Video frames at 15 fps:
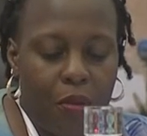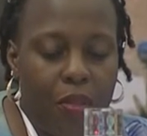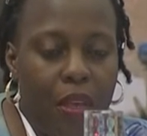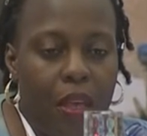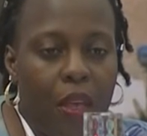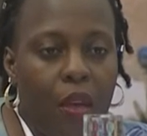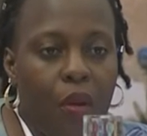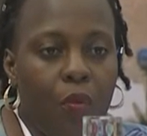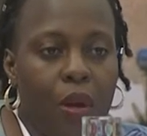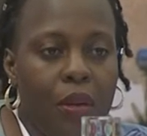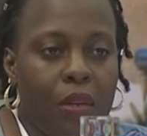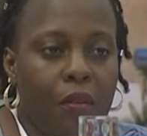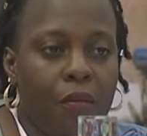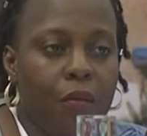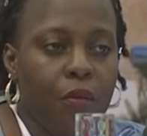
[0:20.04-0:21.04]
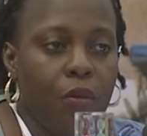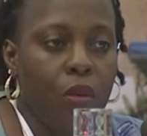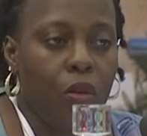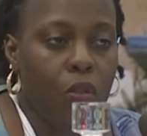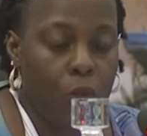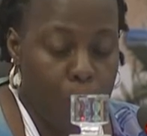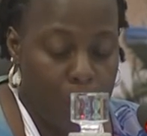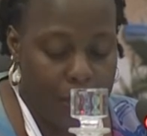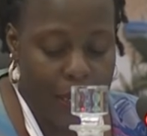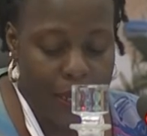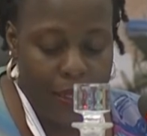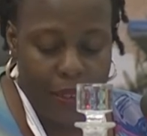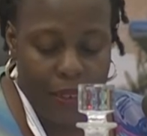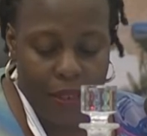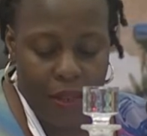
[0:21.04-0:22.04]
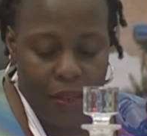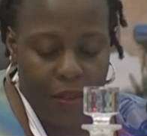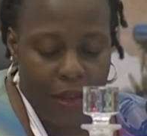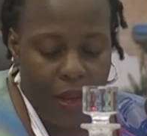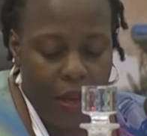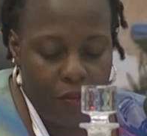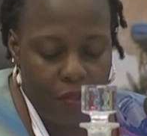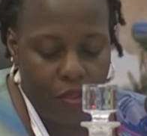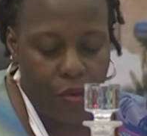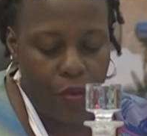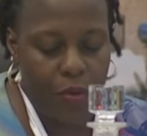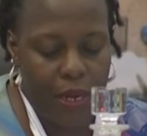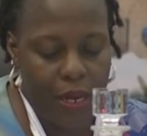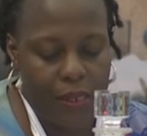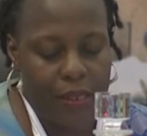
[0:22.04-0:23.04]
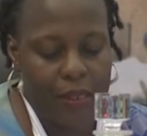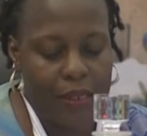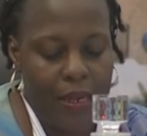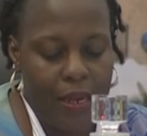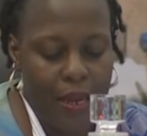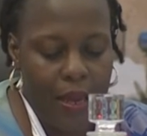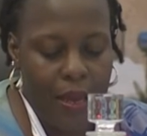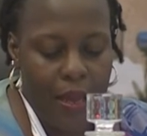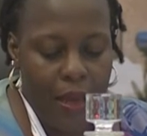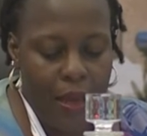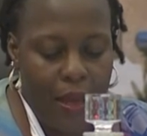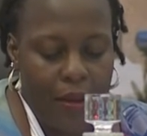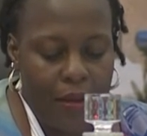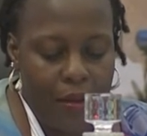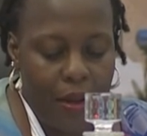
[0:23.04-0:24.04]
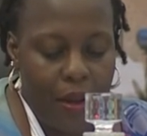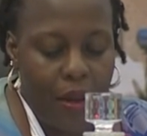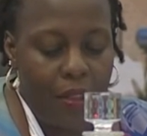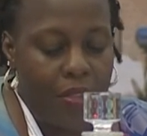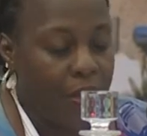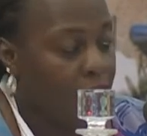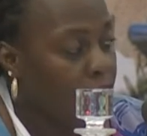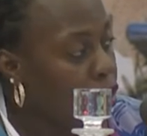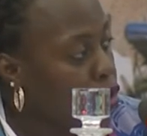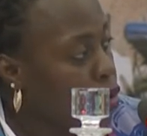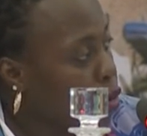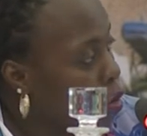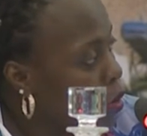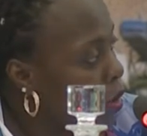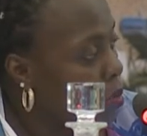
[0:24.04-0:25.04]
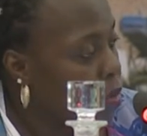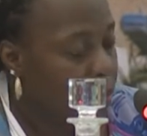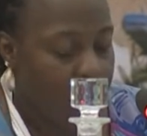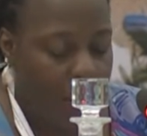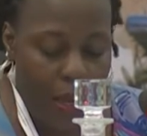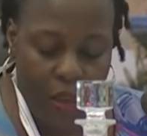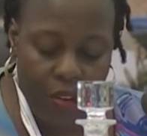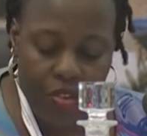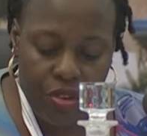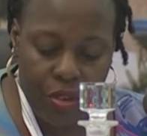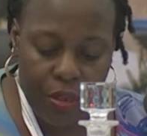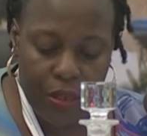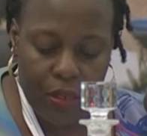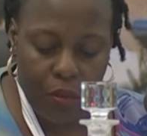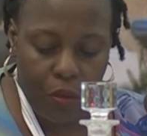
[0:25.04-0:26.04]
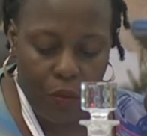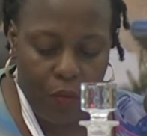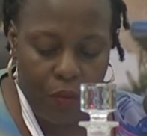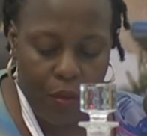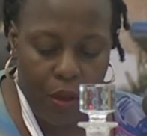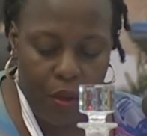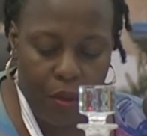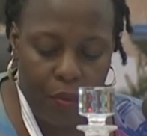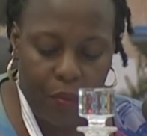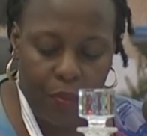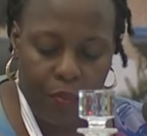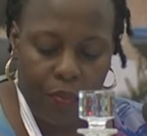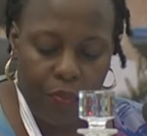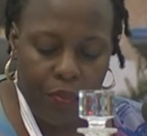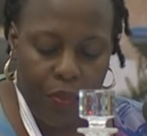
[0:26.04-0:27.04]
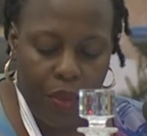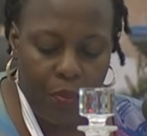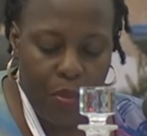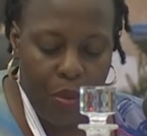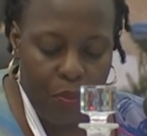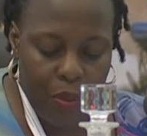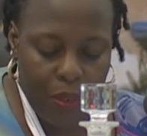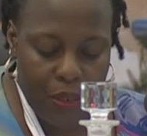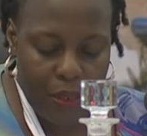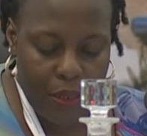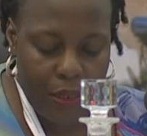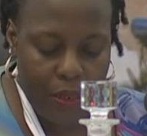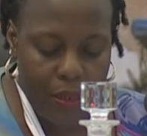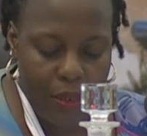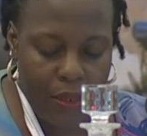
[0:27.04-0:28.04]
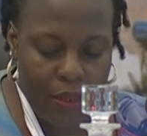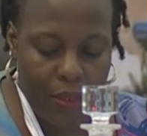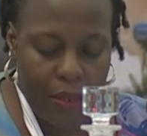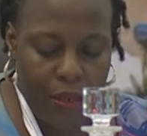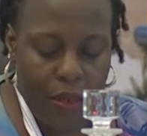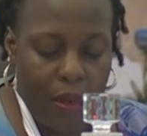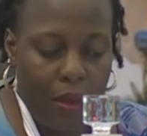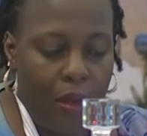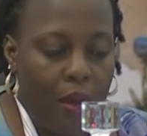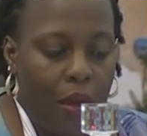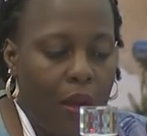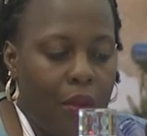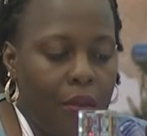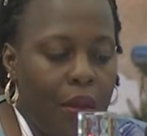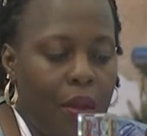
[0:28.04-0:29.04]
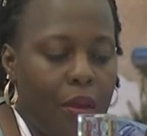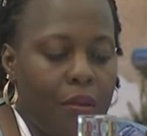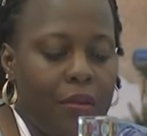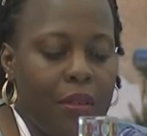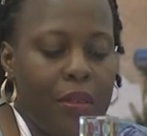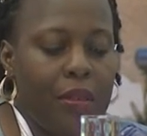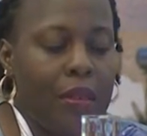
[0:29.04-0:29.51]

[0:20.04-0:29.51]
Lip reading: the wonderful hospitality that they have shown us. And a thank you to all the member countries of the PPD. As